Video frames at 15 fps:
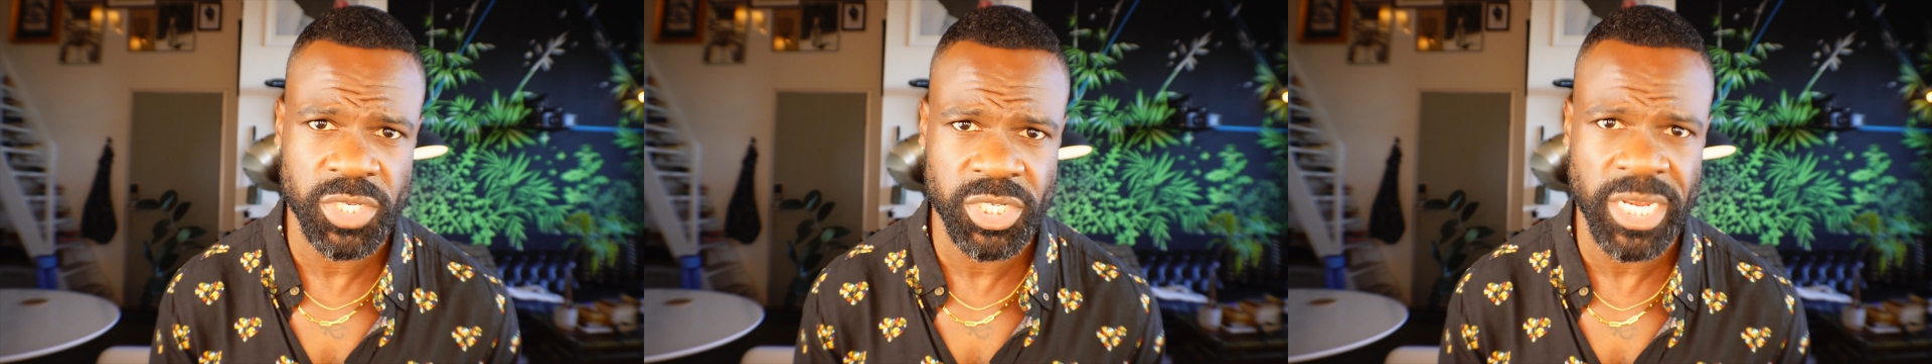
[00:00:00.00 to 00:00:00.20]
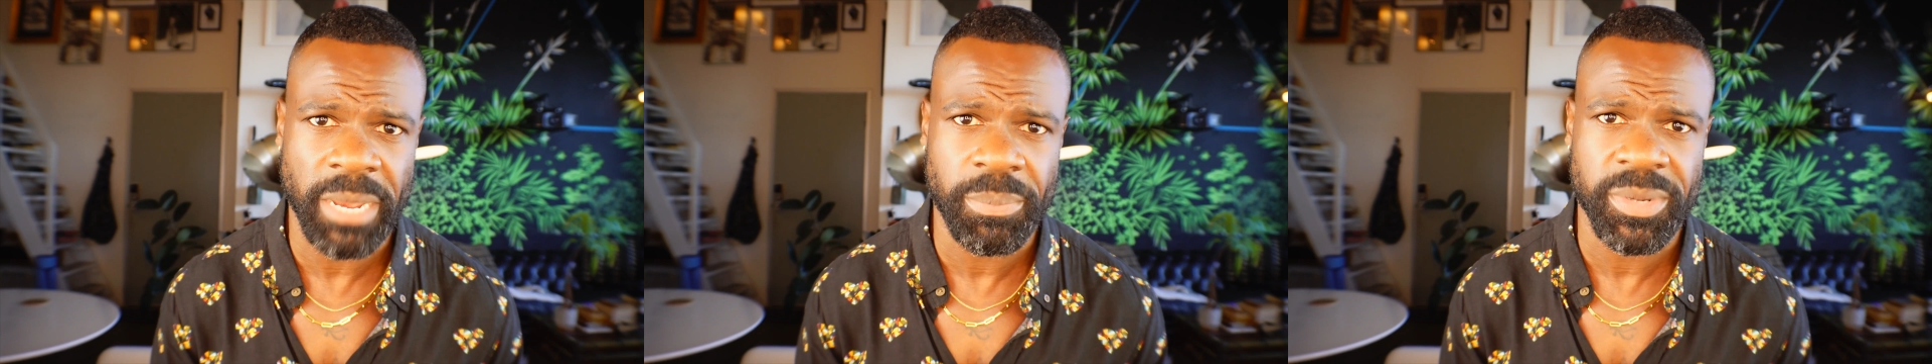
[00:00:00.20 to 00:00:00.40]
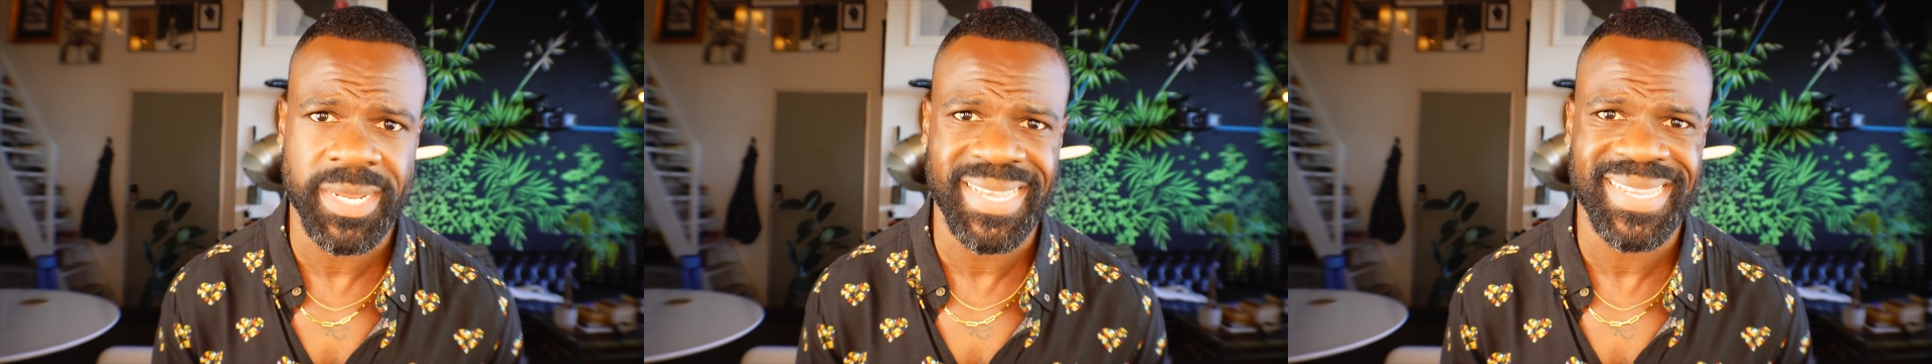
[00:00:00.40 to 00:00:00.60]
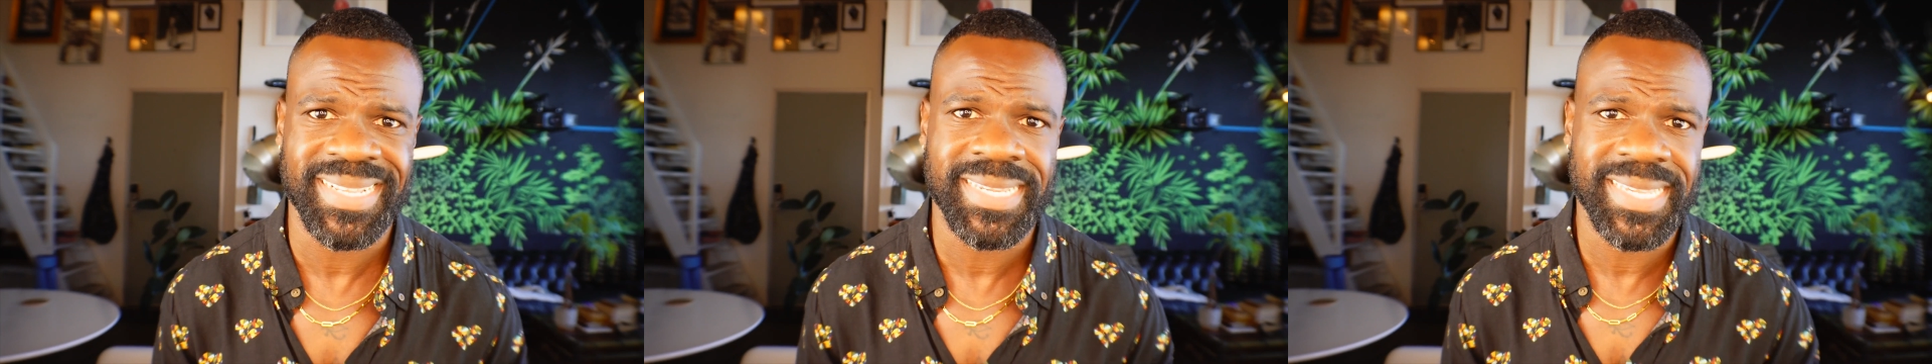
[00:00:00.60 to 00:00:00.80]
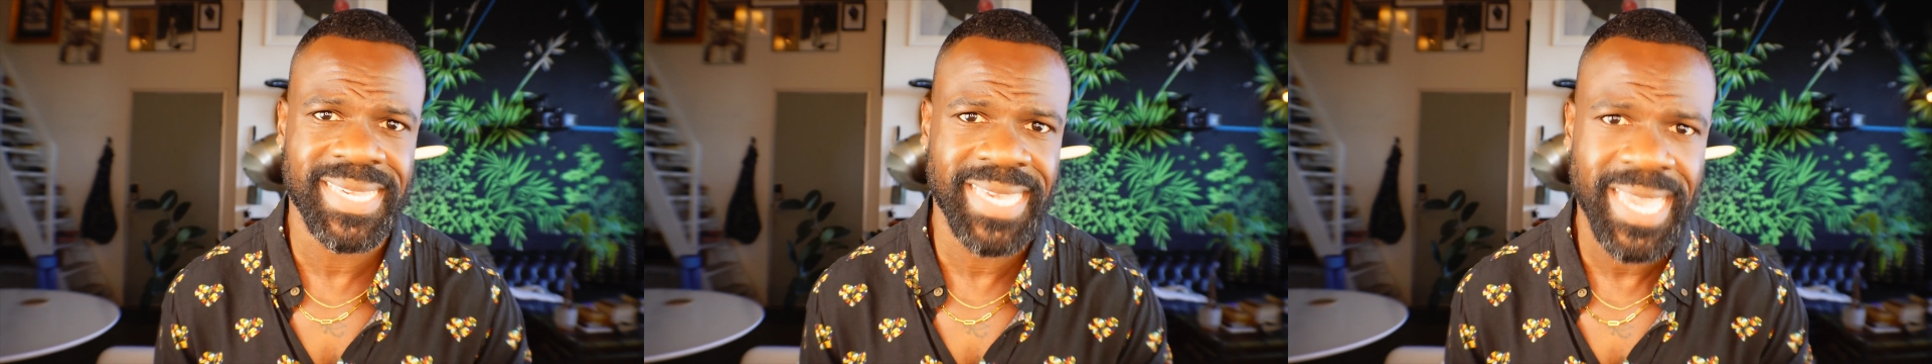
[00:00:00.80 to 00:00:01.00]

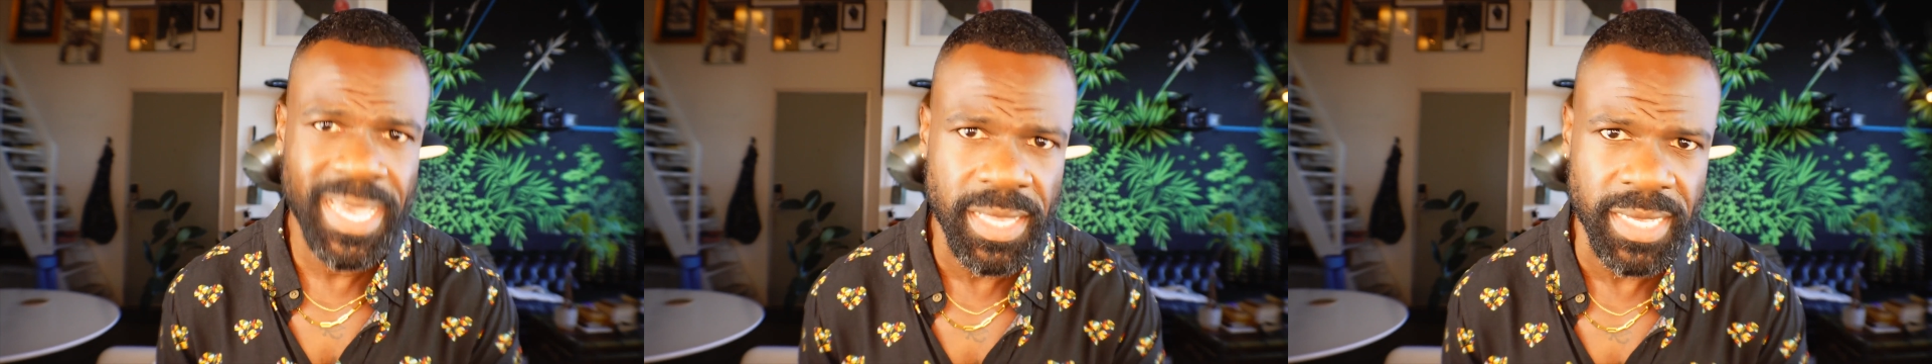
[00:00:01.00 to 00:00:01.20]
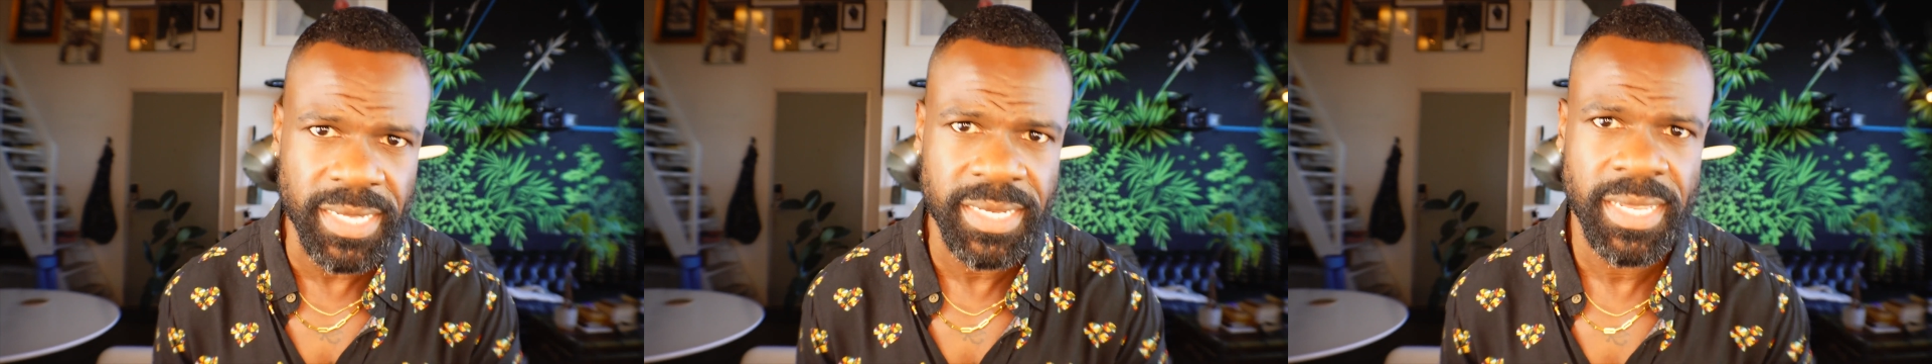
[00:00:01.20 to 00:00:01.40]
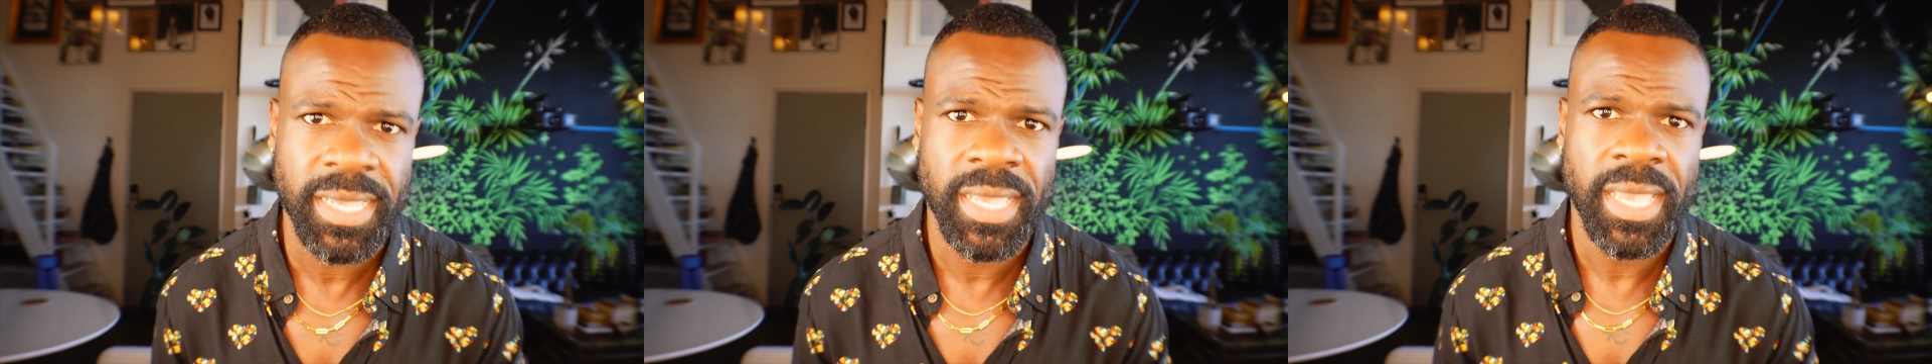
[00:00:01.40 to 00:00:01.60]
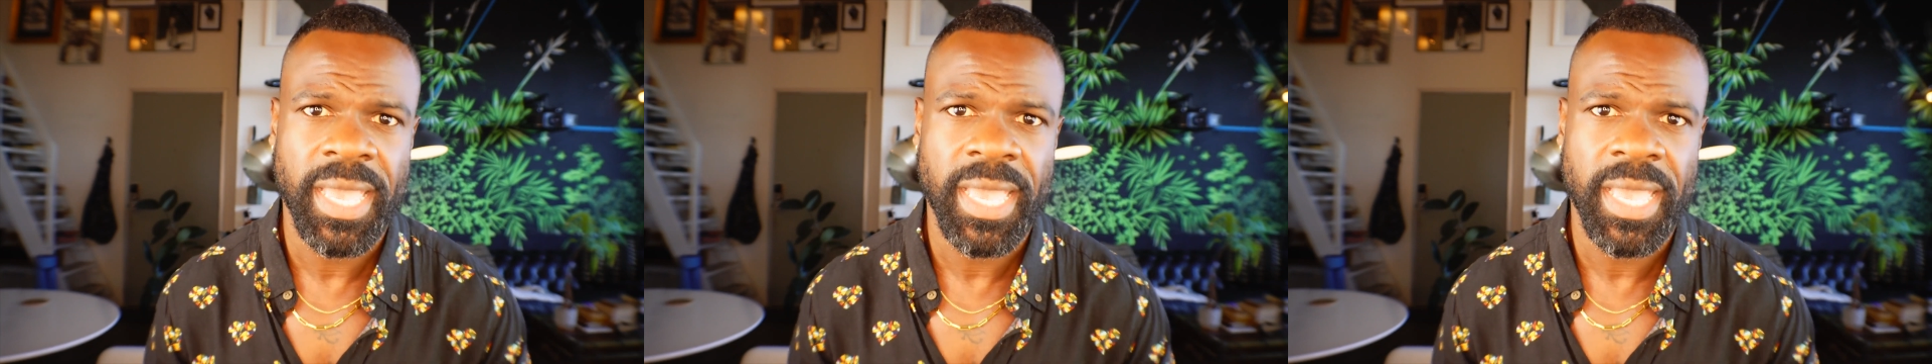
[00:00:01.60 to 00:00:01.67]
shepherding, kill it,